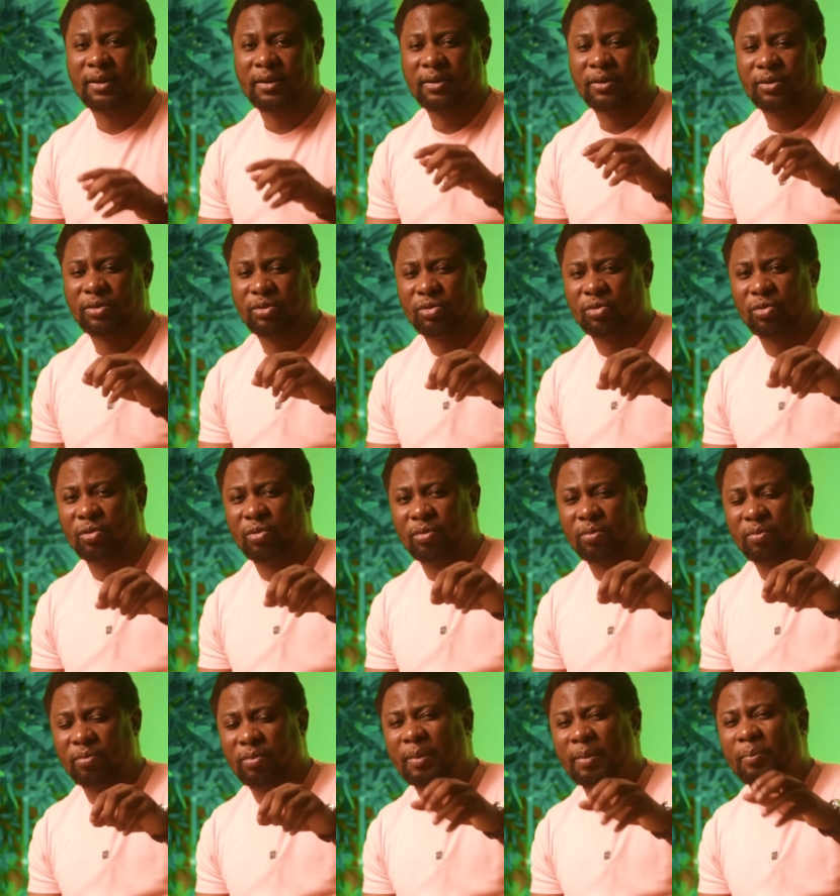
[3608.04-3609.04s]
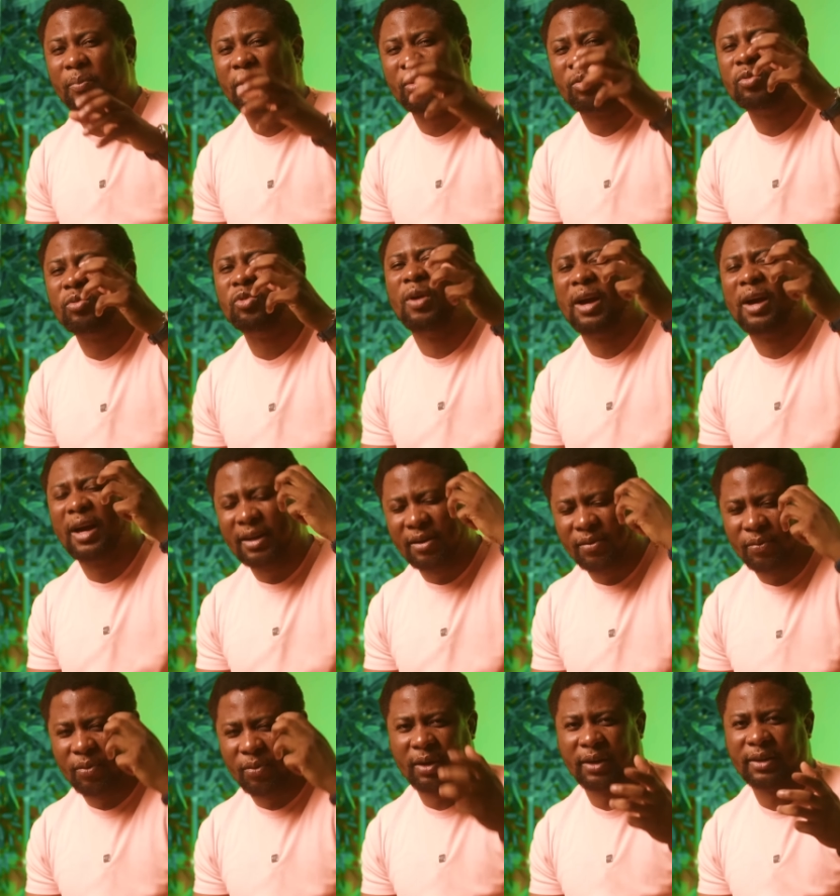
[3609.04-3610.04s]
So you heard the
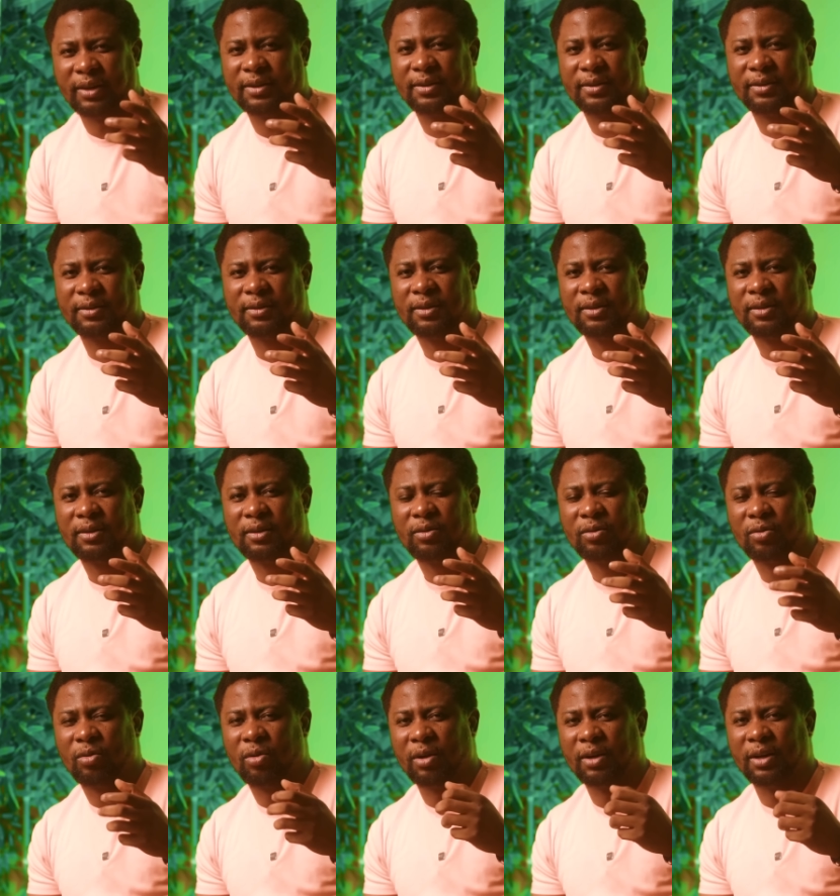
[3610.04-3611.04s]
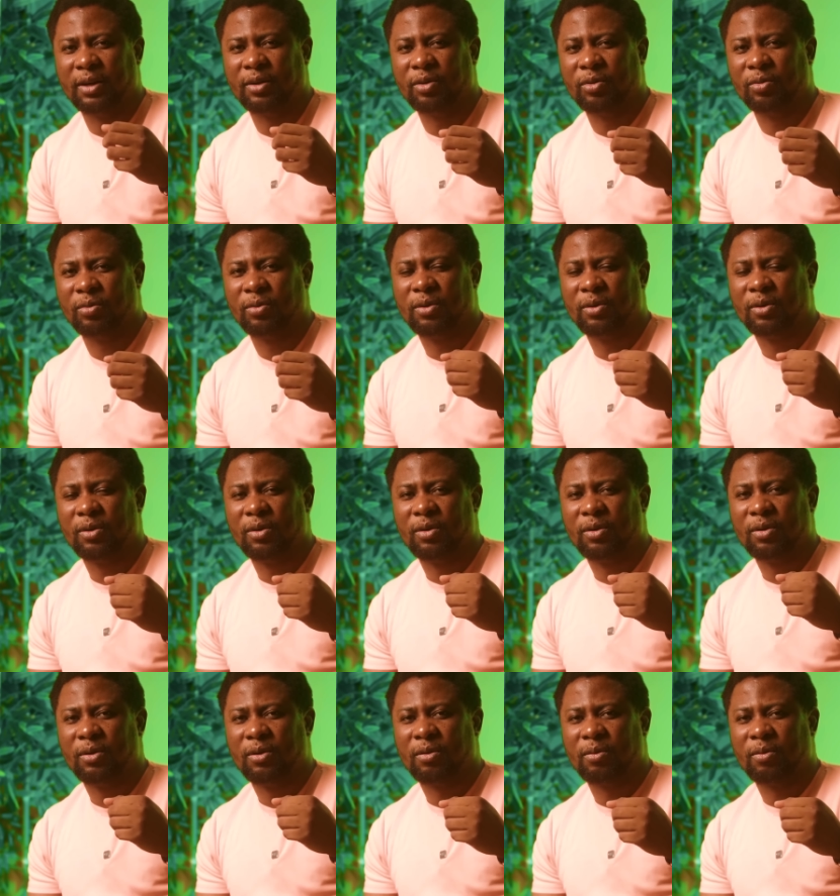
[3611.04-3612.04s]
voice calling you
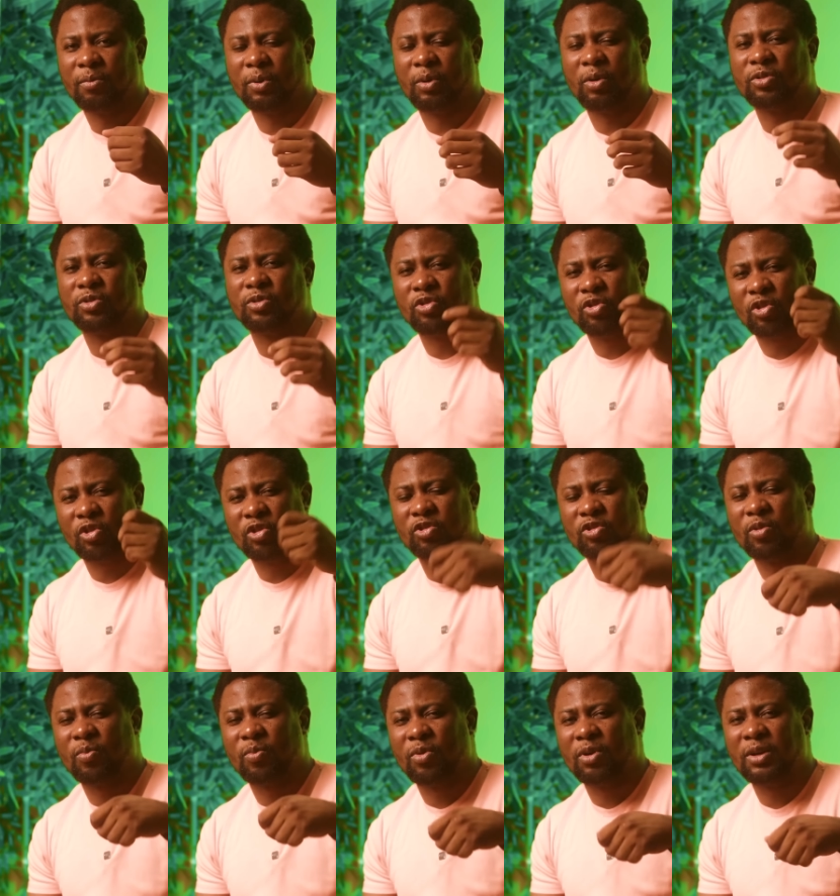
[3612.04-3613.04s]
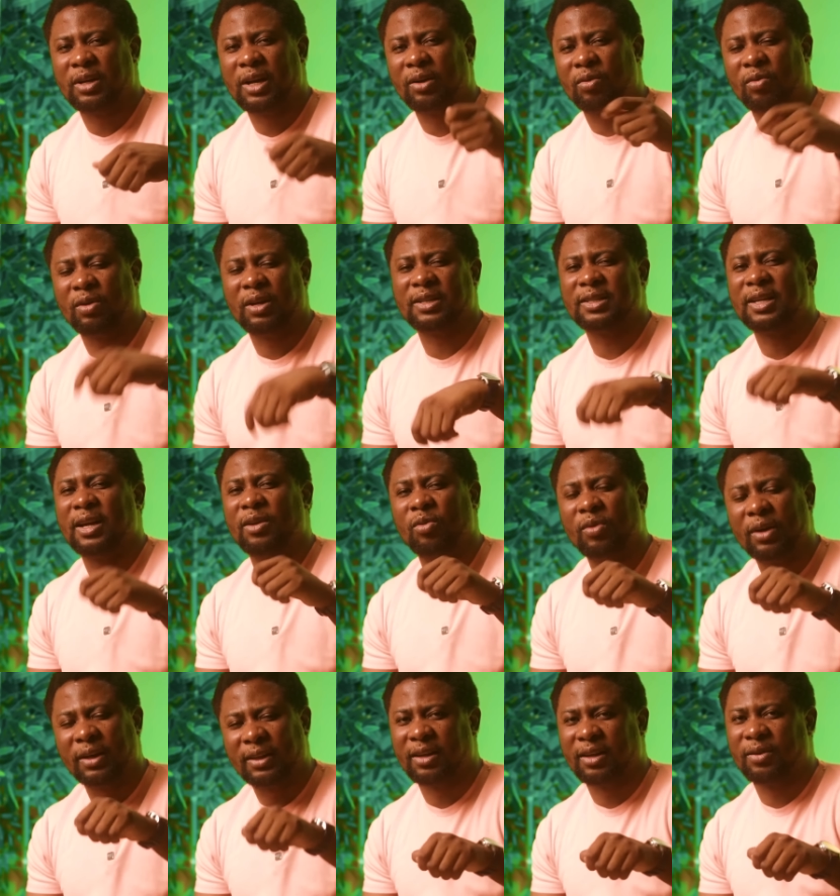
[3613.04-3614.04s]
because you saw someone that God has
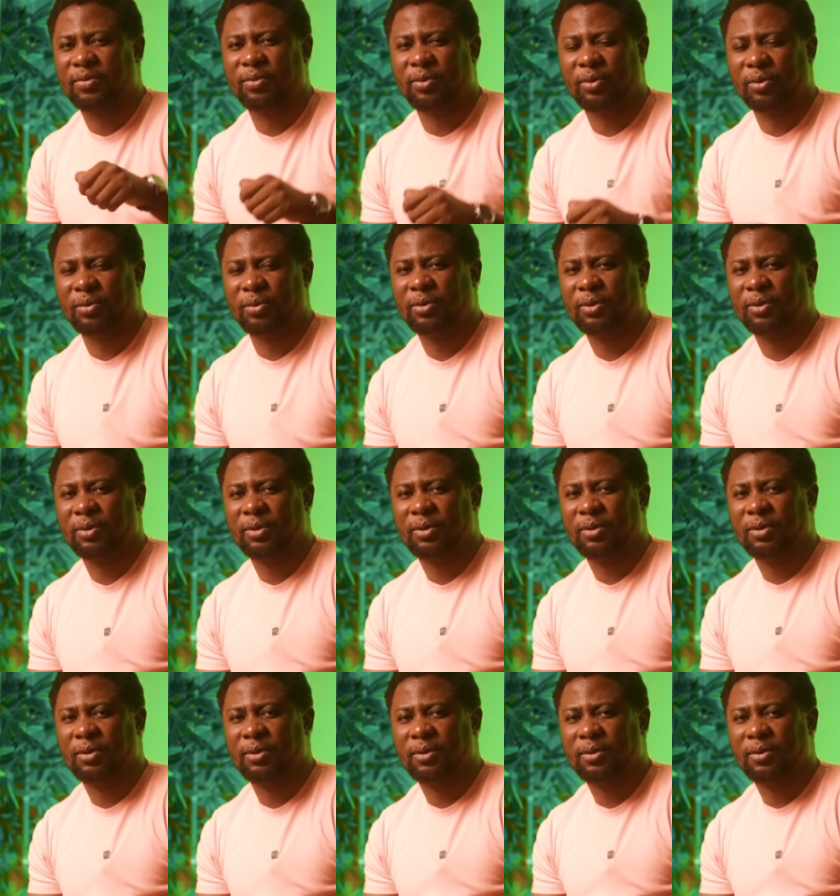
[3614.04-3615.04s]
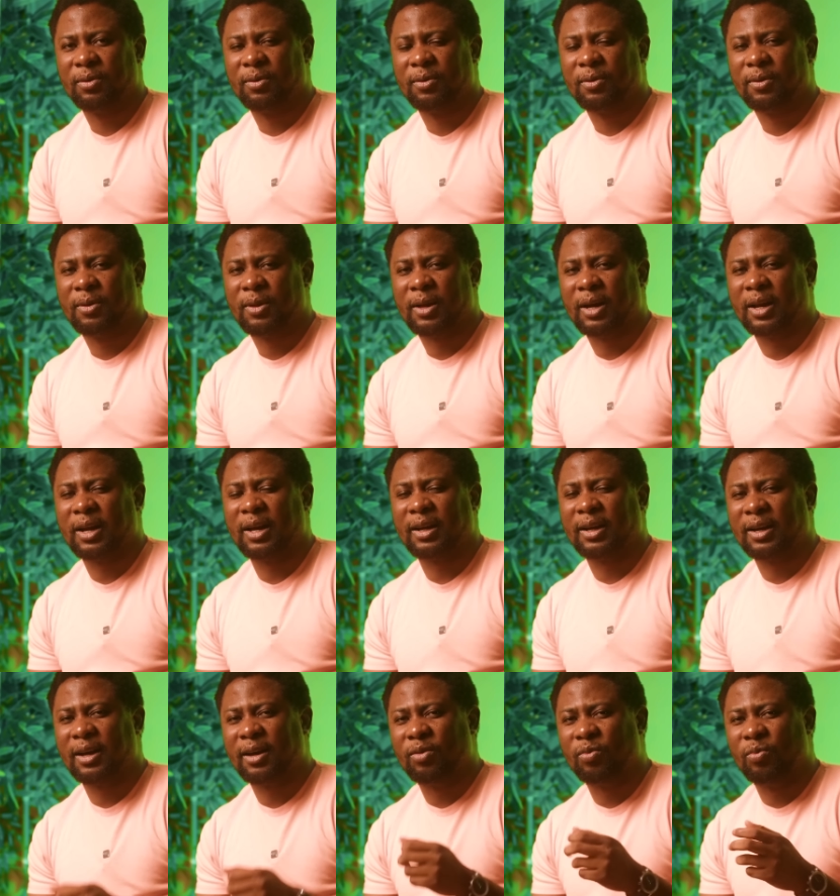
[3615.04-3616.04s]
anointed for you. And I
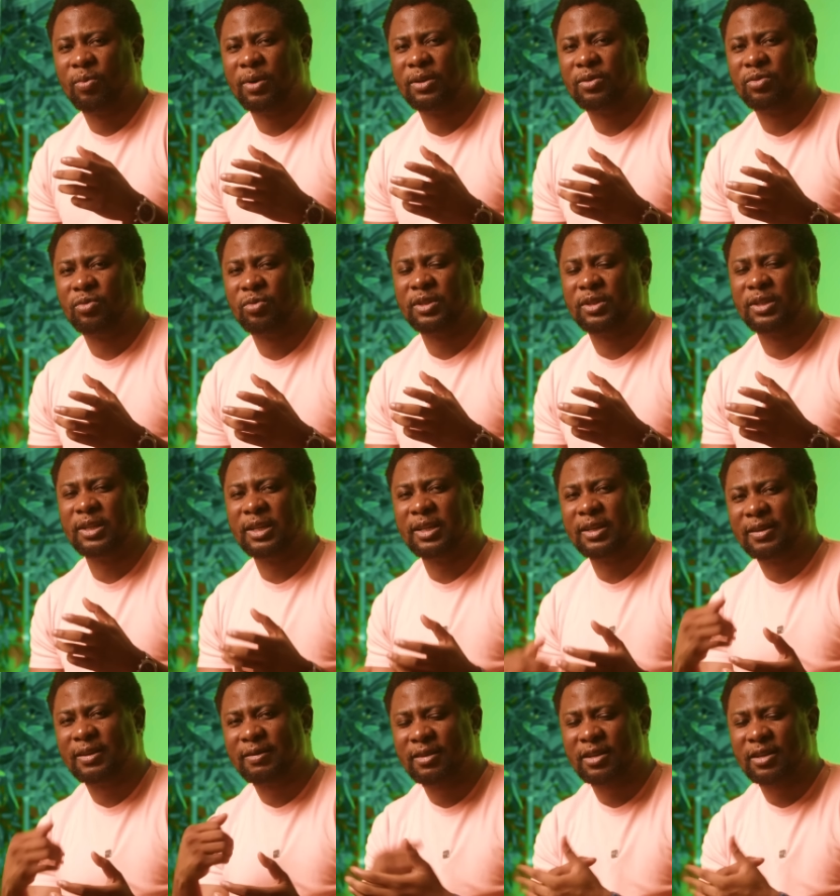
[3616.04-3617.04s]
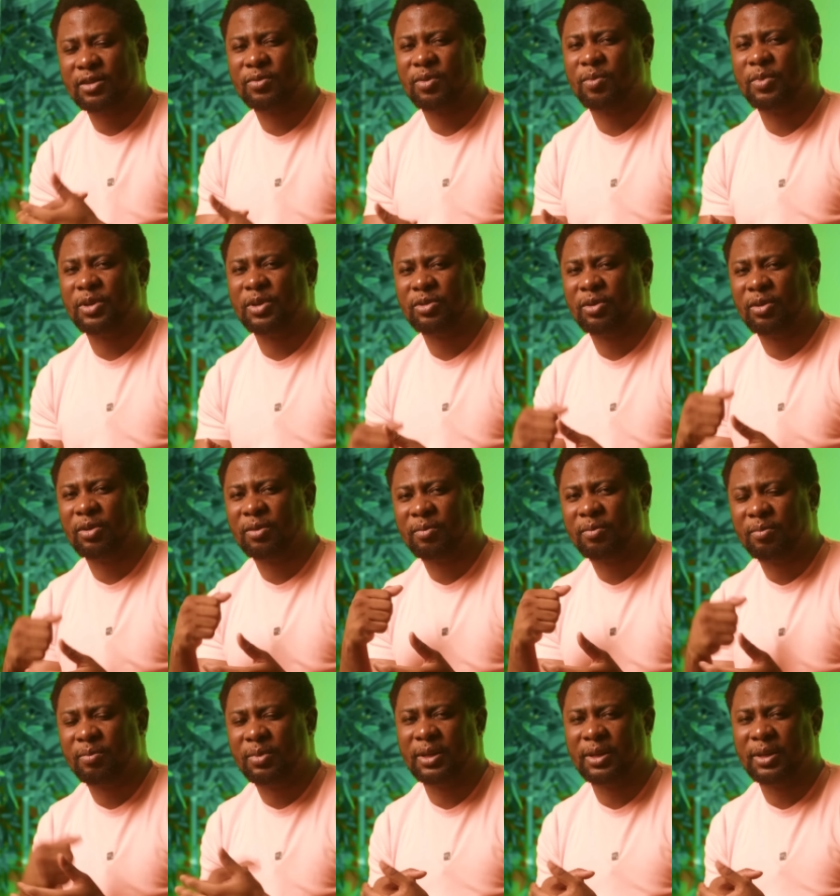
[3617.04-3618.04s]
can't wait to see the transformation
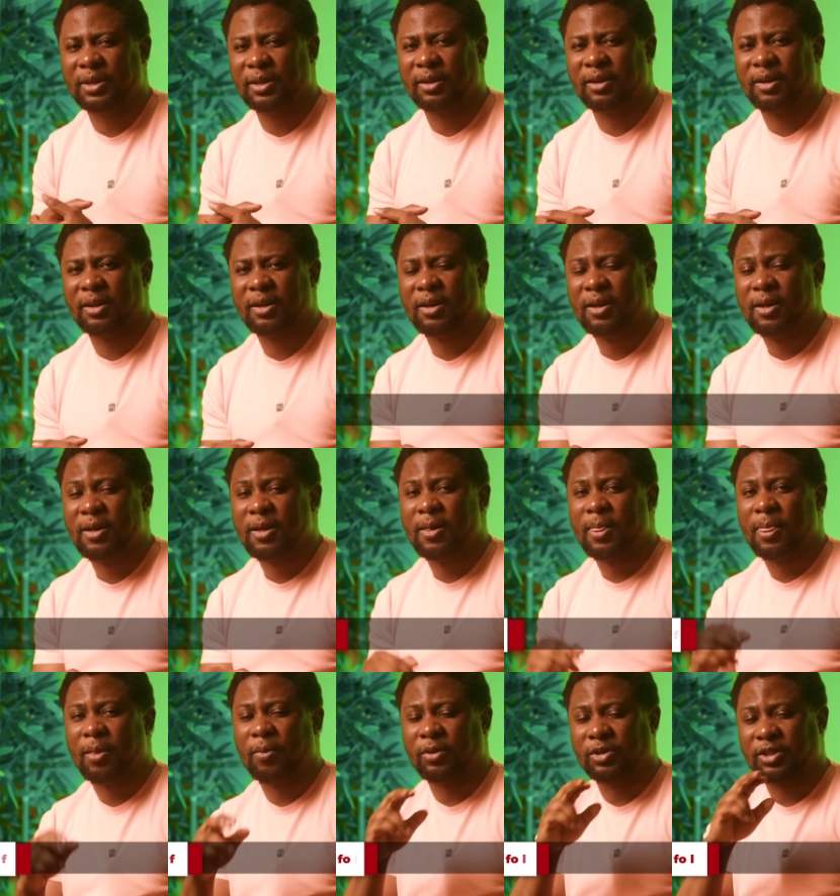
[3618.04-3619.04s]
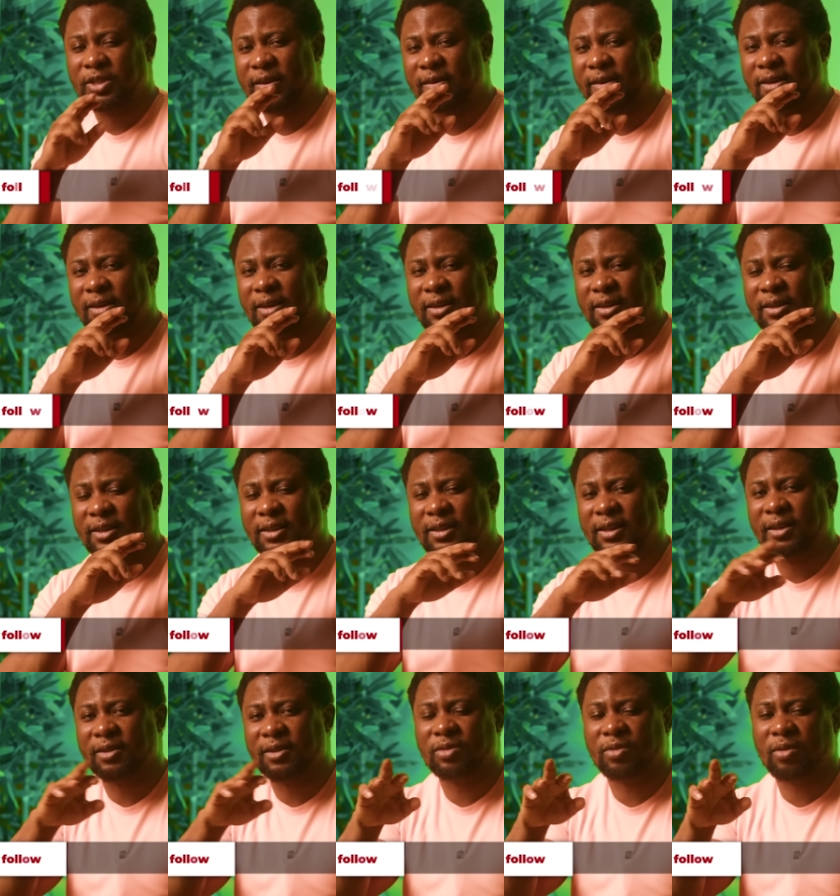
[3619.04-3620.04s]
begin. We're sharing the
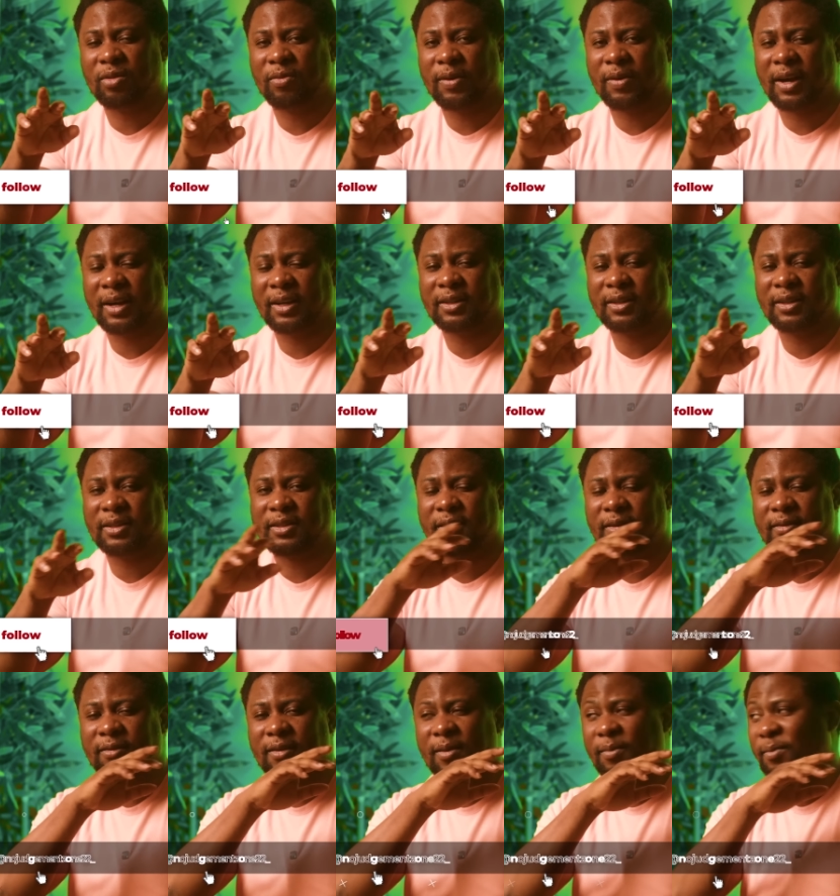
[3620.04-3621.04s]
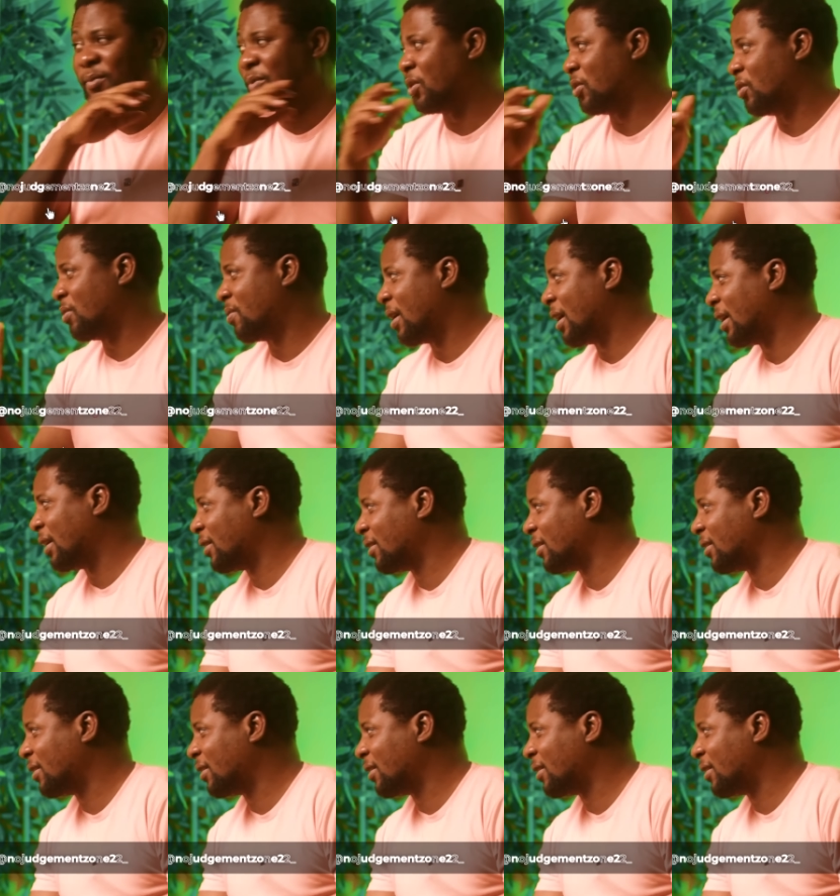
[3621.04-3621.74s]
details of our Instagram. Do you mind?